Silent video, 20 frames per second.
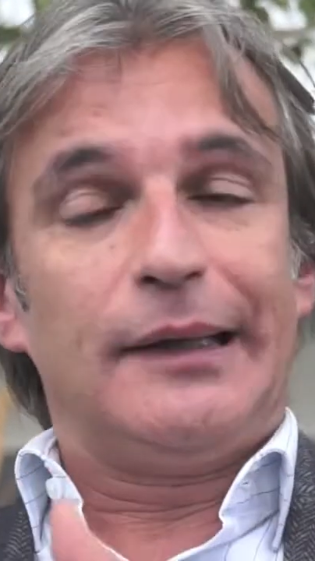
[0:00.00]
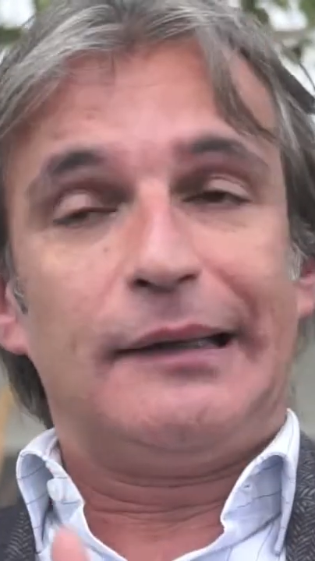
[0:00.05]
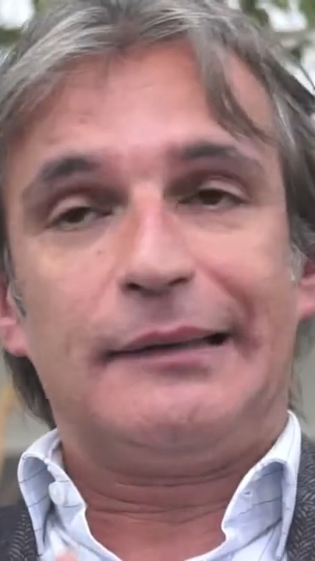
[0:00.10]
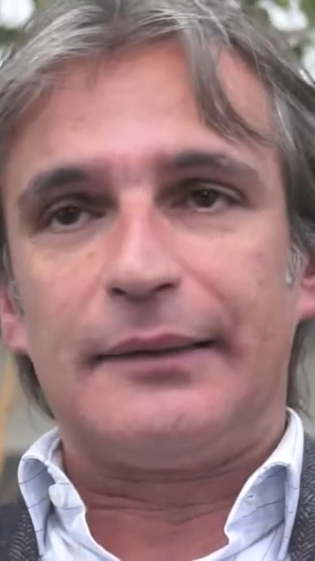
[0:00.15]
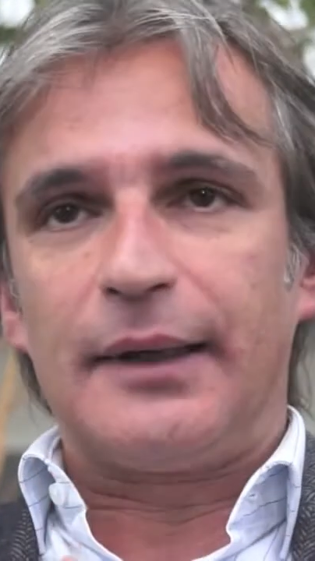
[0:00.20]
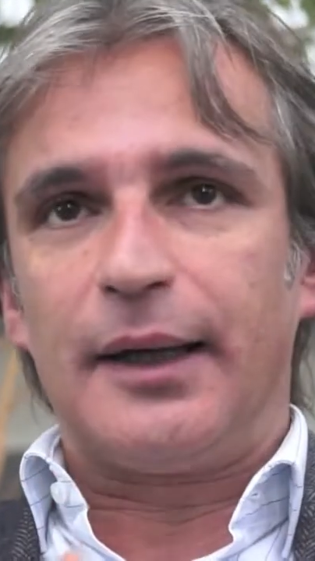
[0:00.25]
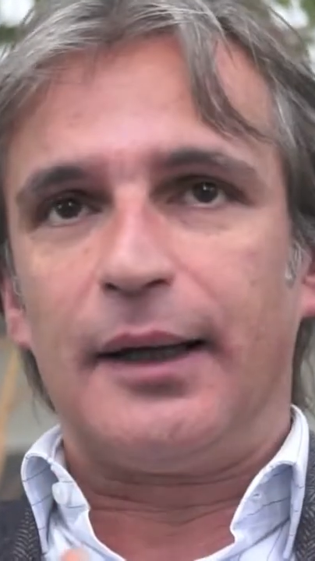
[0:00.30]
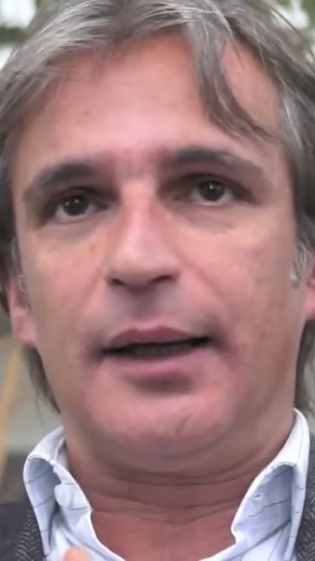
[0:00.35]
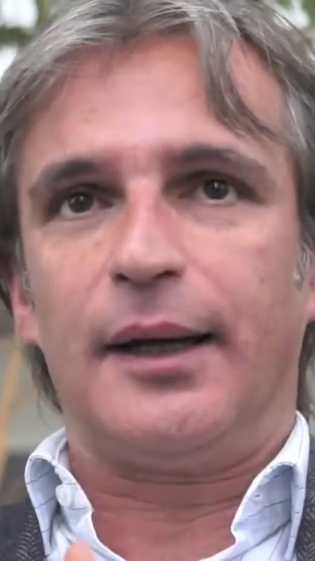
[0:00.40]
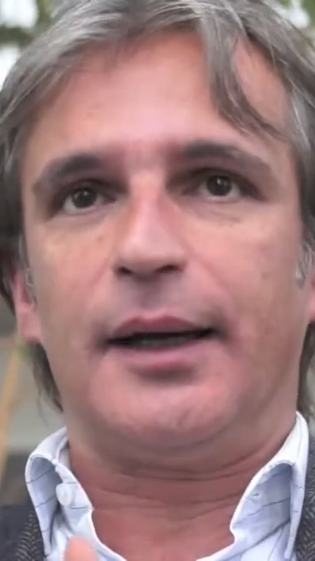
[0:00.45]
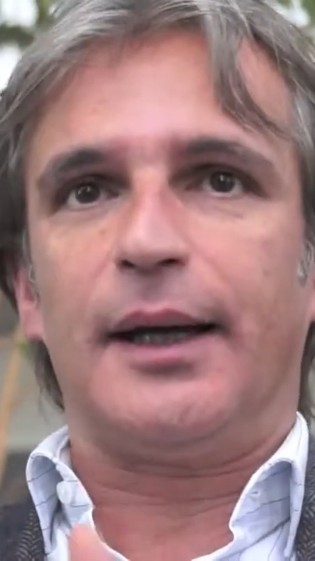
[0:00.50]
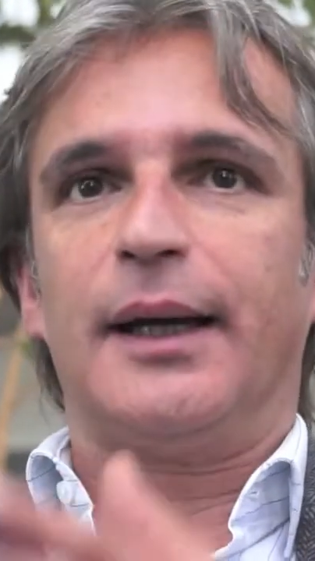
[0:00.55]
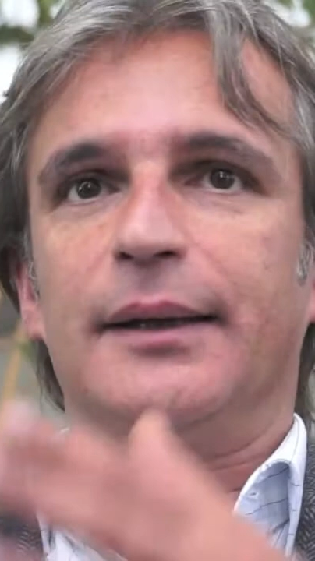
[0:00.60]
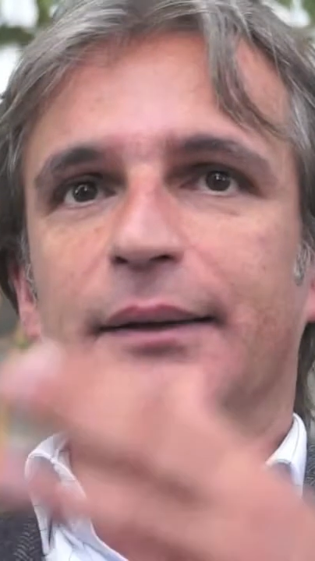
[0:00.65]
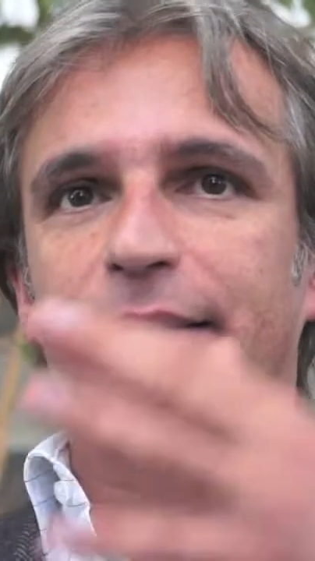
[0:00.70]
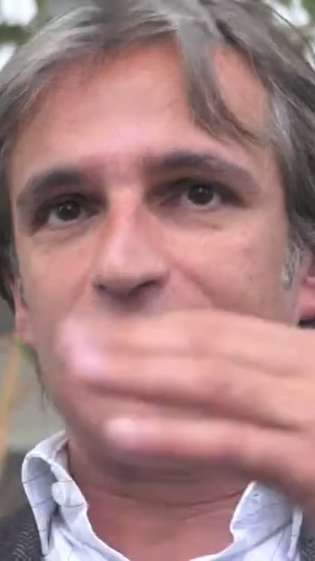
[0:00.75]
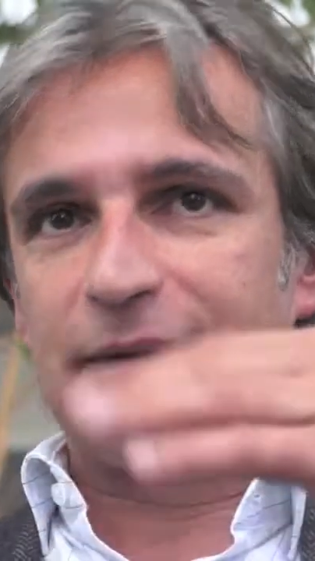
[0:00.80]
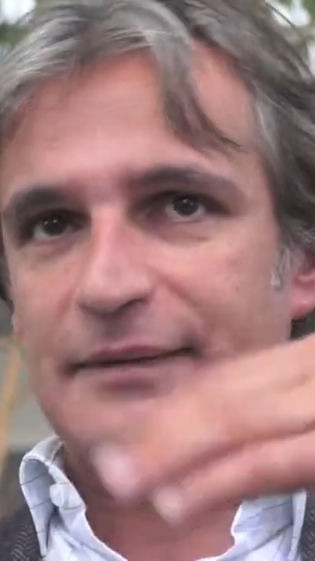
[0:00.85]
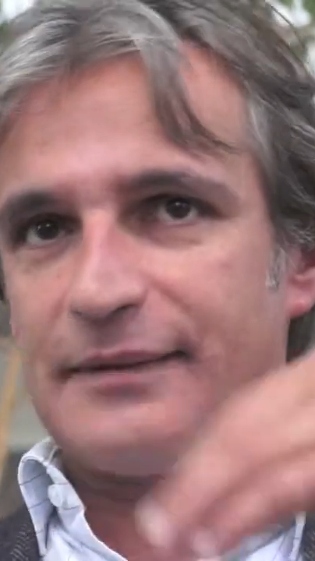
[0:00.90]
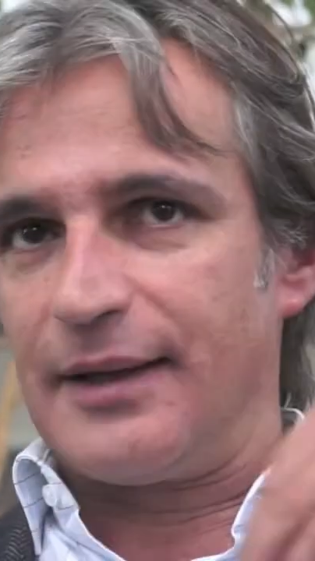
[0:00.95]
So
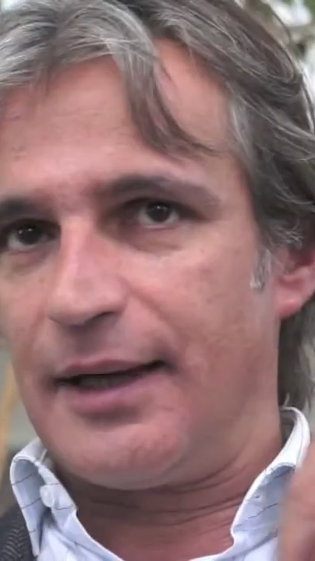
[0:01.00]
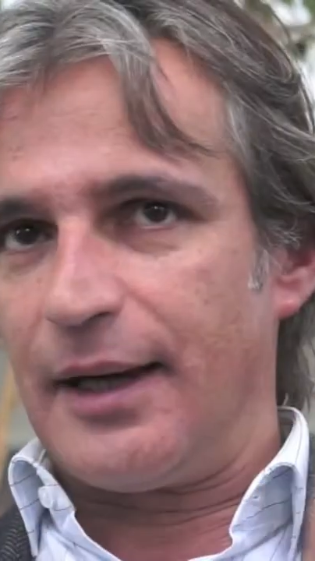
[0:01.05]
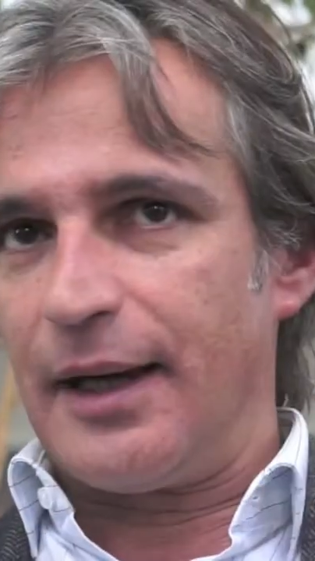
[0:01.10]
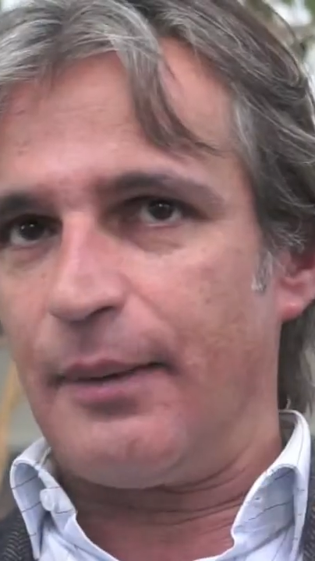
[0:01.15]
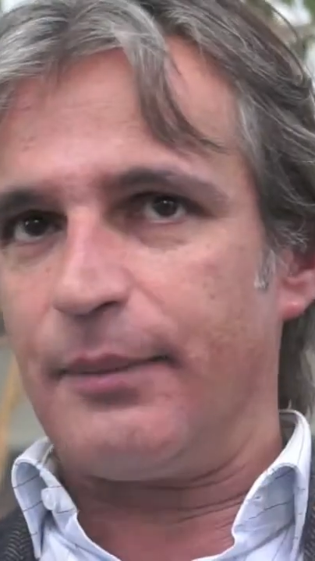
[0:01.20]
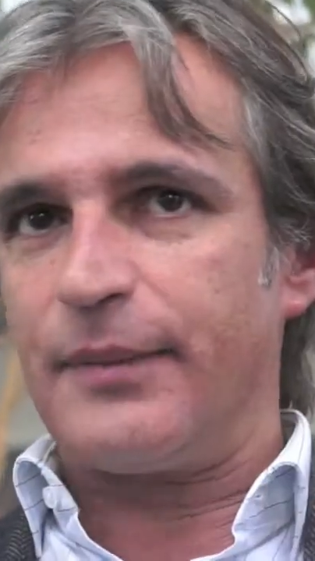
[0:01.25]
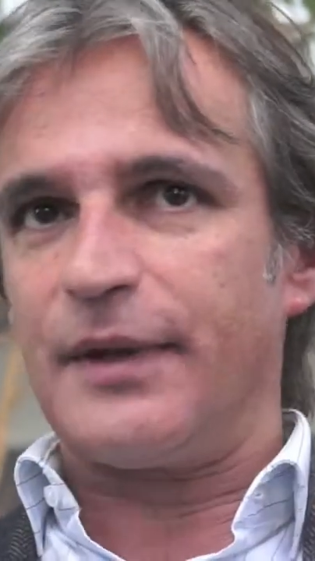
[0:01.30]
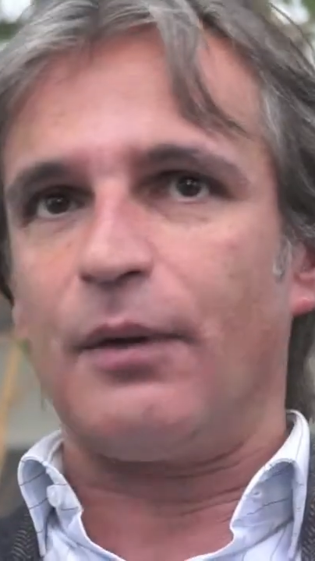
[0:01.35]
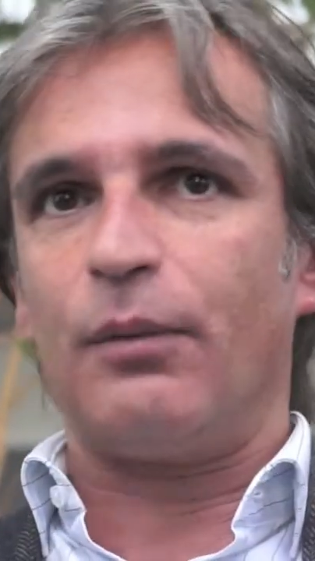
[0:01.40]
at this time,